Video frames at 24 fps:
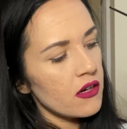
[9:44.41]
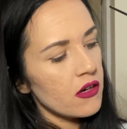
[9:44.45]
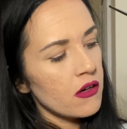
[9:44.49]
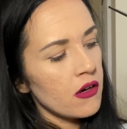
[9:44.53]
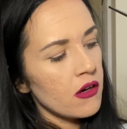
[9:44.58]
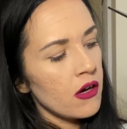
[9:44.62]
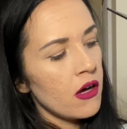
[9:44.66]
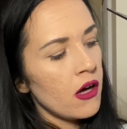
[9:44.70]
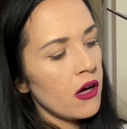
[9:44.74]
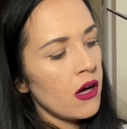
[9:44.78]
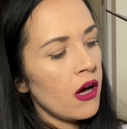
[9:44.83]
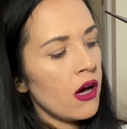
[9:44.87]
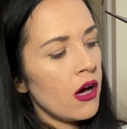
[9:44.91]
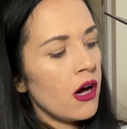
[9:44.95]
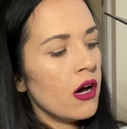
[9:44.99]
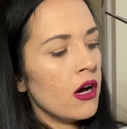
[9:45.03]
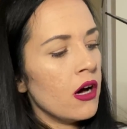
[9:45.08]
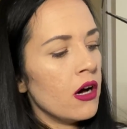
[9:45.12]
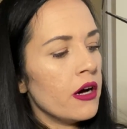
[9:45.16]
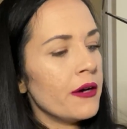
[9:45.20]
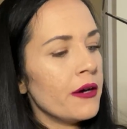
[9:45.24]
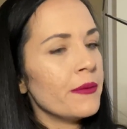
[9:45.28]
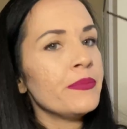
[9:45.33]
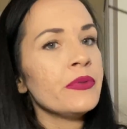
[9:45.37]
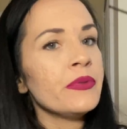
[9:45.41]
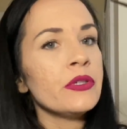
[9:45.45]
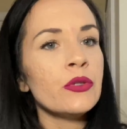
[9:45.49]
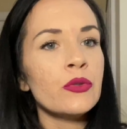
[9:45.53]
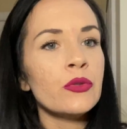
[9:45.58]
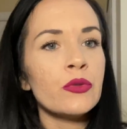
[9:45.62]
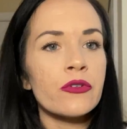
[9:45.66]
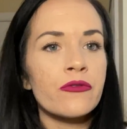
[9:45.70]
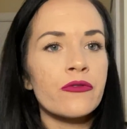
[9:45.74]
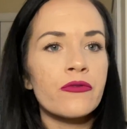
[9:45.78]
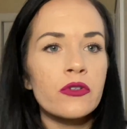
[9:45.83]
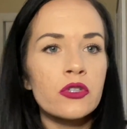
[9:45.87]
Oh,
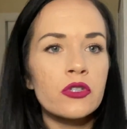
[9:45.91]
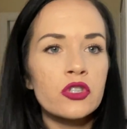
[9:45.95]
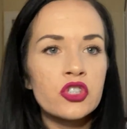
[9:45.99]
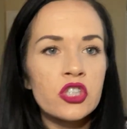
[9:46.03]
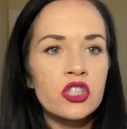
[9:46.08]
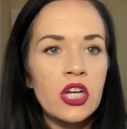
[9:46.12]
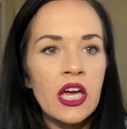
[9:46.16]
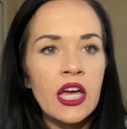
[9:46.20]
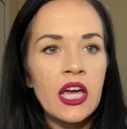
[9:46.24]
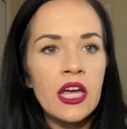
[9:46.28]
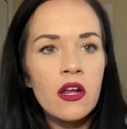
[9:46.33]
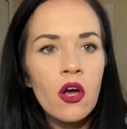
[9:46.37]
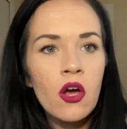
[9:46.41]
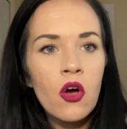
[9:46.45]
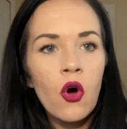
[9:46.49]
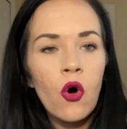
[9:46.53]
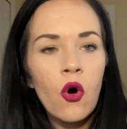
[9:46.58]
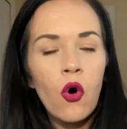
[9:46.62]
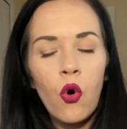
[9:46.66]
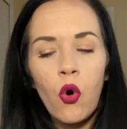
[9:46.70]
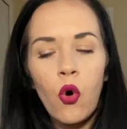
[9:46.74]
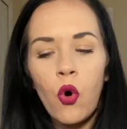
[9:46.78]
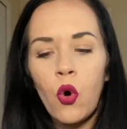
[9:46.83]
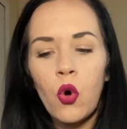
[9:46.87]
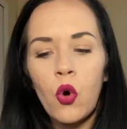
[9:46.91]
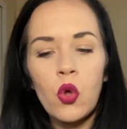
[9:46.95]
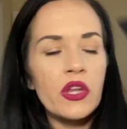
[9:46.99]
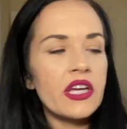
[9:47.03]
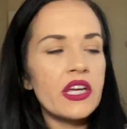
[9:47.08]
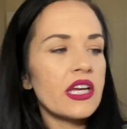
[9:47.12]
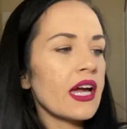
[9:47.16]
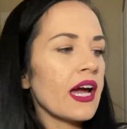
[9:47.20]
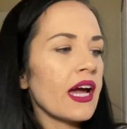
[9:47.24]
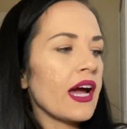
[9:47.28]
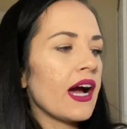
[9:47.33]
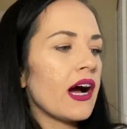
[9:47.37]
beautiful shade. Holy
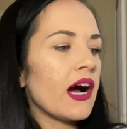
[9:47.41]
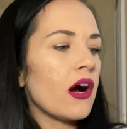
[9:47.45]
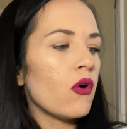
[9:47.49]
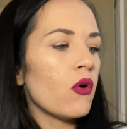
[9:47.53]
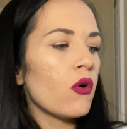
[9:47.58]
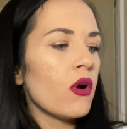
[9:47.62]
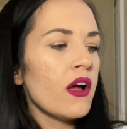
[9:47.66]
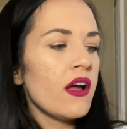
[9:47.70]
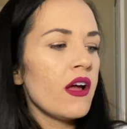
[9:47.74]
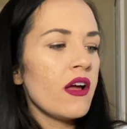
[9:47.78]
cow.